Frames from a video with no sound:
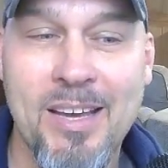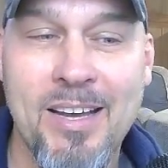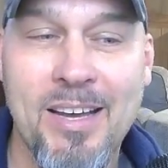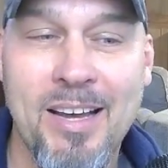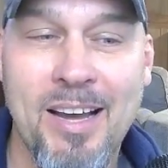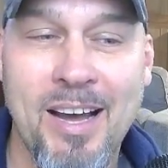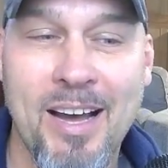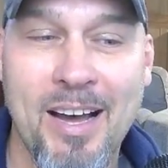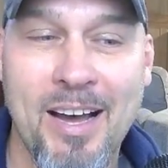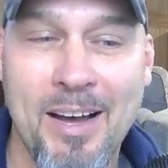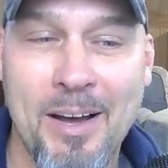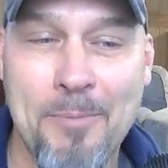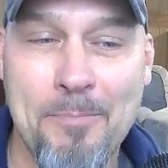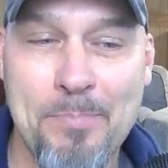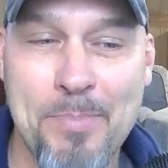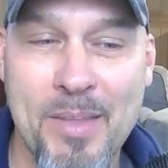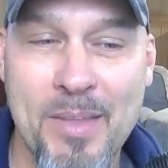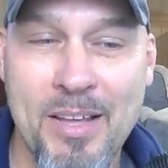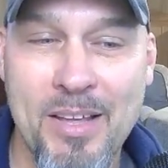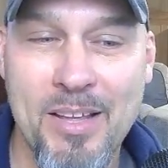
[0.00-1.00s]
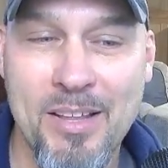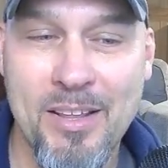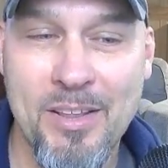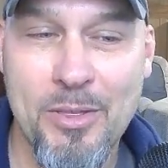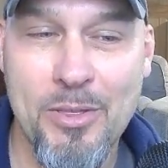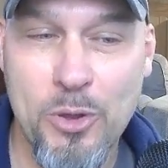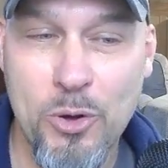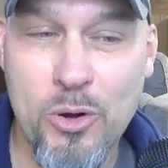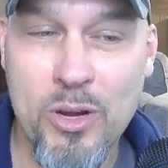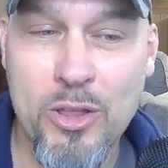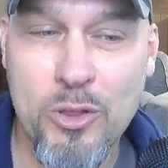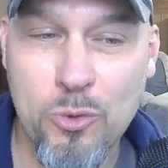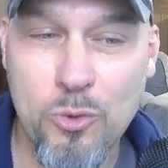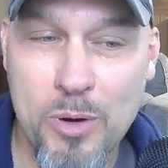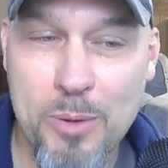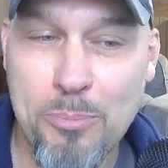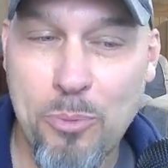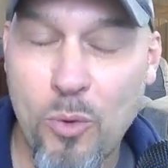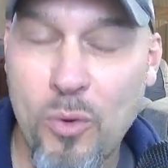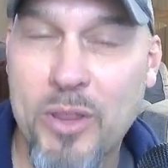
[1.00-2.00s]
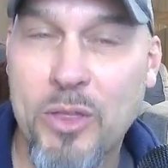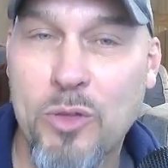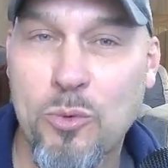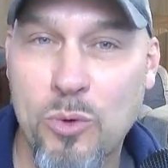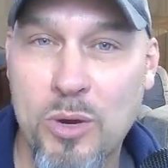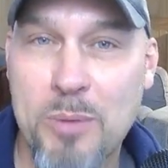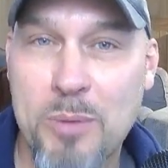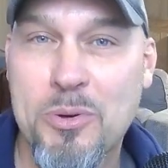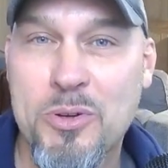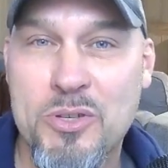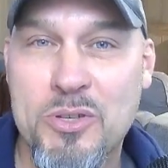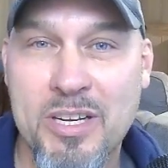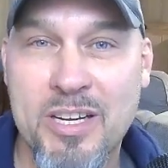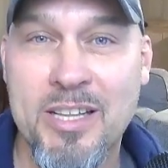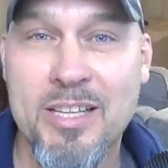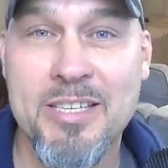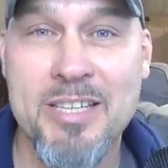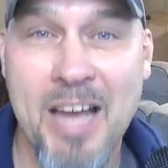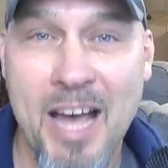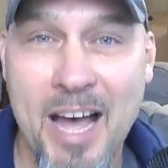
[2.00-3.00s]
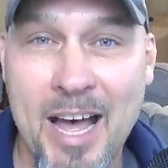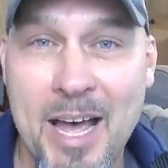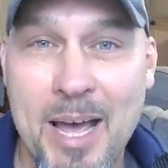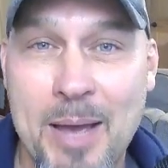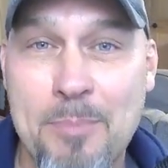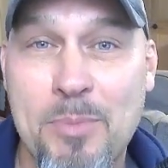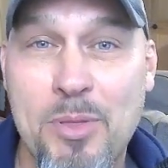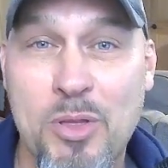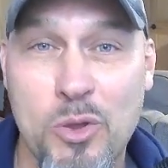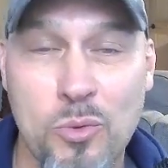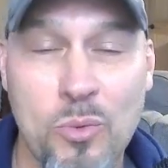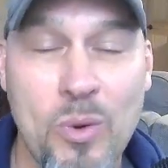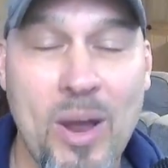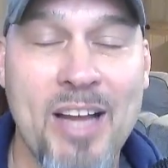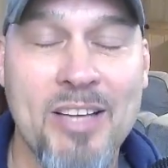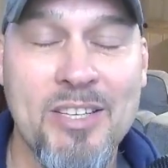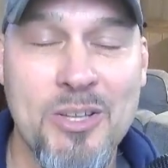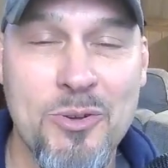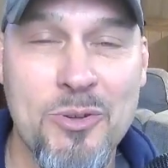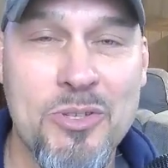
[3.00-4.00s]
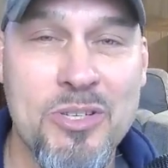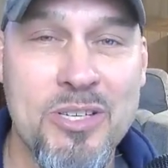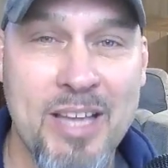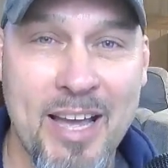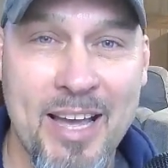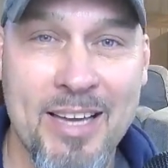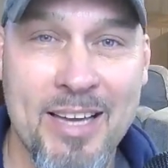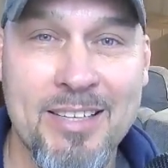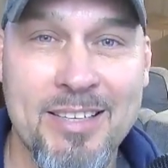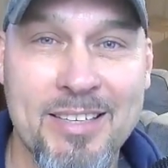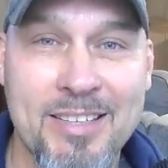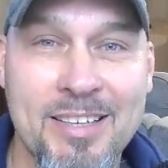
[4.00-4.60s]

33.3% of the time, the Rakdos deck